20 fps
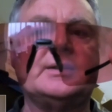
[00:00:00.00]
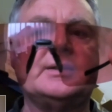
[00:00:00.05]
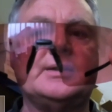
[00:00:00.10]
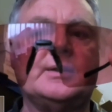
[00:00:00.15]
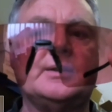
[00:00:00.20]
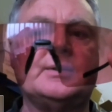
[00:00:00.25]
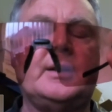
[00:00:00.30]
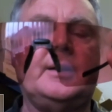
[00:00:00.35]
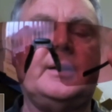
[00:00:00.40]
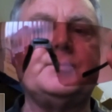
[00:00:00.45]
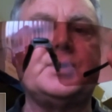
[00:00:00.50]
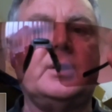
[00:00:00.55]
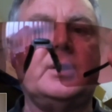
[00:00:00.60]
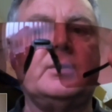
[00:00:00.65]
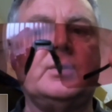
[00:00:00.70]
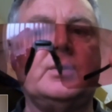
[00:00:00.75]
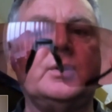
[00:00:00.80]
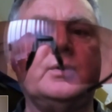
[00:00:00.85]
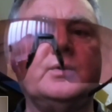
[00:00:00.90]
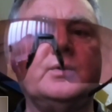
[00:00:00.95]
faces. So
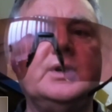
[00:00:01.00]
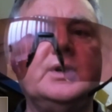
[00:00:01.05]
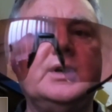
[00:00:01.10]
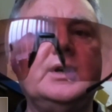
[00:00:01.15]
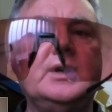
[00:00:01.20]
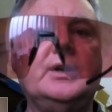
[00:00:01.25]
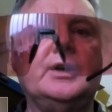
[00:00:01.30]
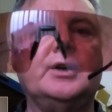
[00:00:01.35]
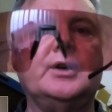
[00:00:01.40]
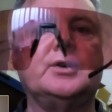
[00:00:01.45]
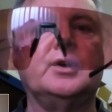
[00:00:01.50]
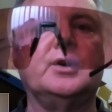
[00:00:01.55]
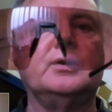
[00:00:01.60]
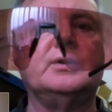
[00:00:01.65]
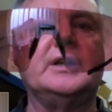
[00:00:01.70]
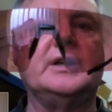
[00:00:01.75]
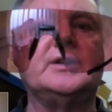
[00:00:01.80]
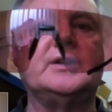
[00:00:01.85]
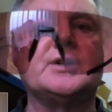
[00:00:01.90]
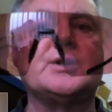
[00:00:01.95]
you do
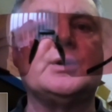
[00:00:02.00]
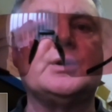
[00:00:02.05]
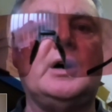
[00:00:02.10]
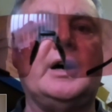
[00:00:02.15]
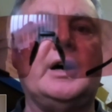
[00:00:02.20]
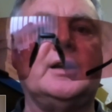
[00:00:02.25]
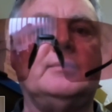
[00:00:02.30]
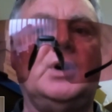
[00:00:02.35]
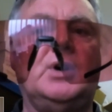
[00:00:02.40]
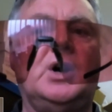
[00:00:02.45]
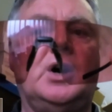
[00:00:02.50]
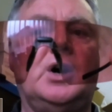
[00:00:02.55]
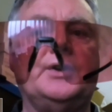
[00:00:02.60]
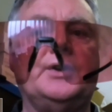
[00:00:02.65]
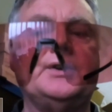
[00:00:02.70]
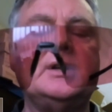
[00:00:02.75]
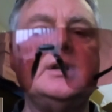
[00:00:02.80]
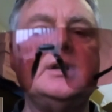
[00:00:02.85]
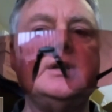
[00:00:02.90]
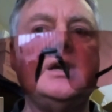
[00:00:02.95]
need to try them
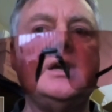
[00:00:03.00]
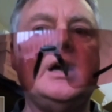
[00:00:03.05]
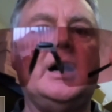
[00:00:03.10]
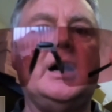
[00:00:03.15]
on.